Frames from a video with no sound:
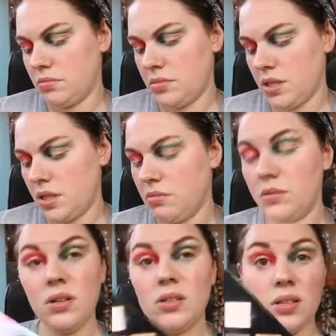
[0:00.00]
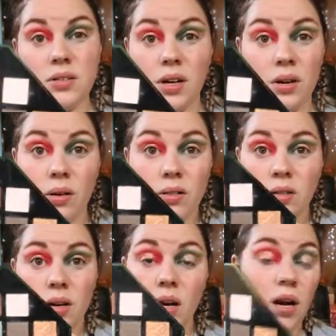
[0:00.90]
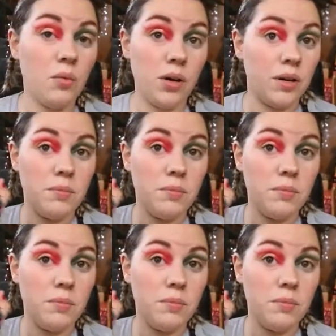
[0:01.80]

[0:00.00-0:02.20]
Is it that one? I don't know. I can't work.